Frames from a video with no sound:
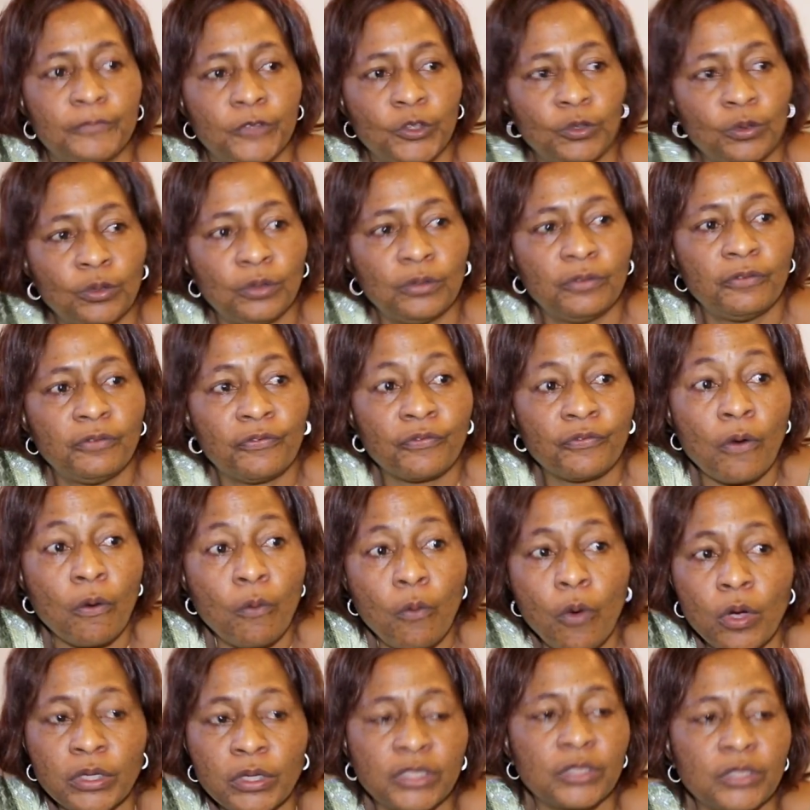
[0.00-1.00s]
you know,
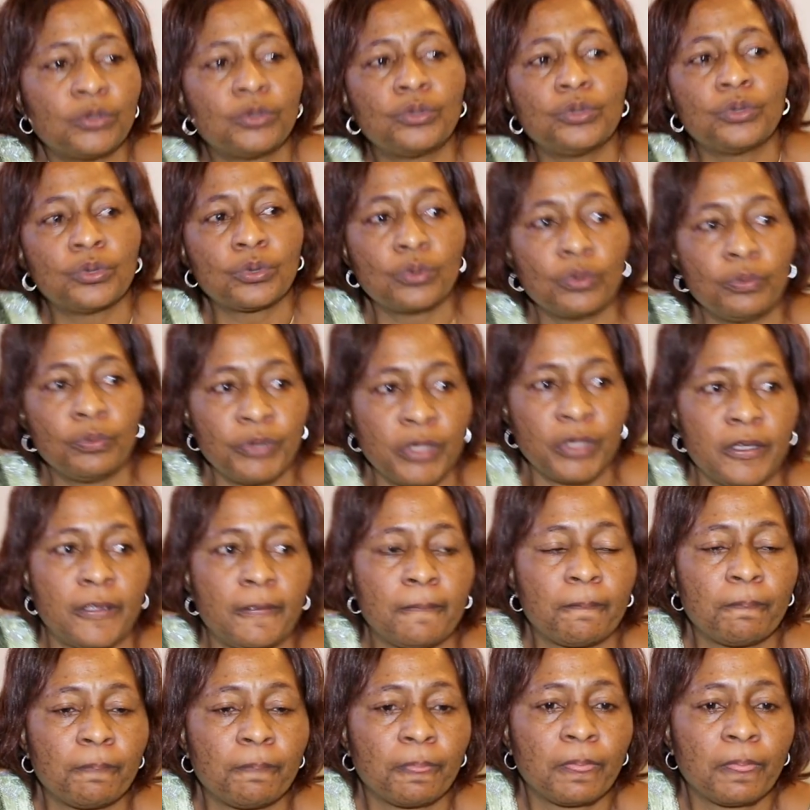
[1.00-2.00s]
from what it used to be,
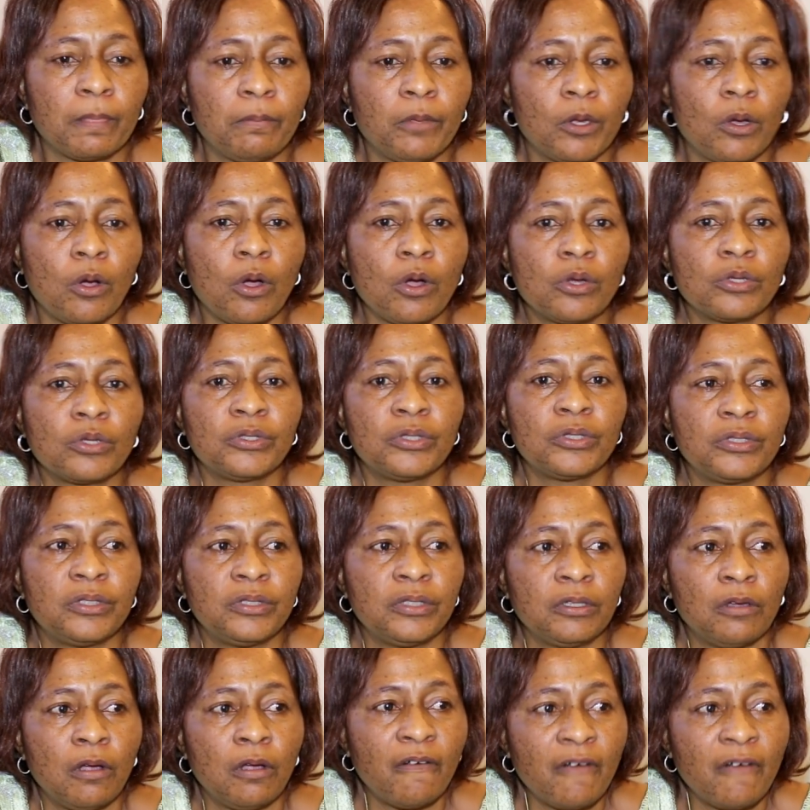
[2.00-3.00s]
because
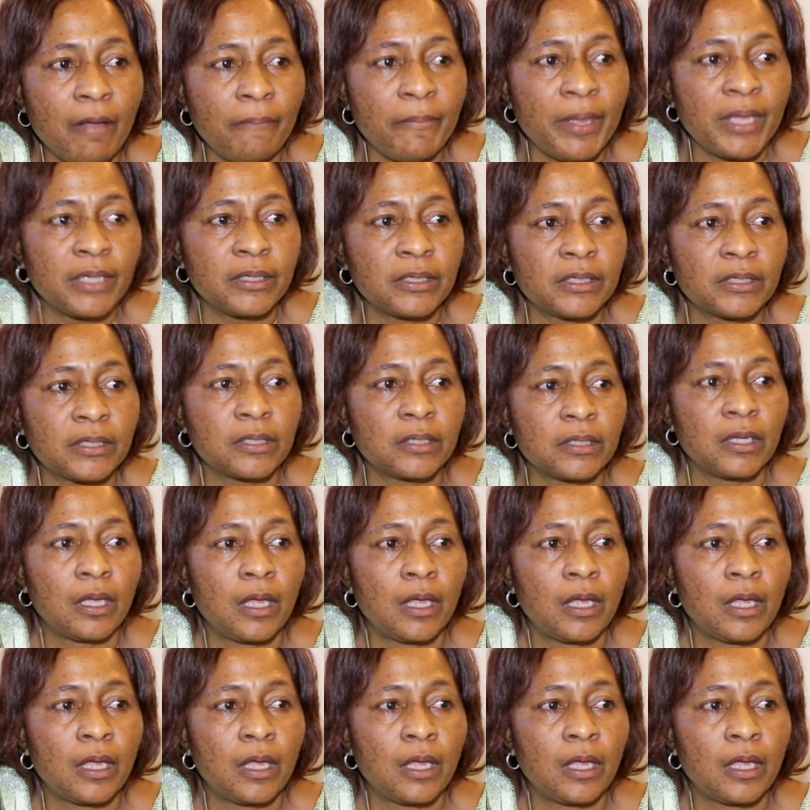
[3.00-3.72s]
the government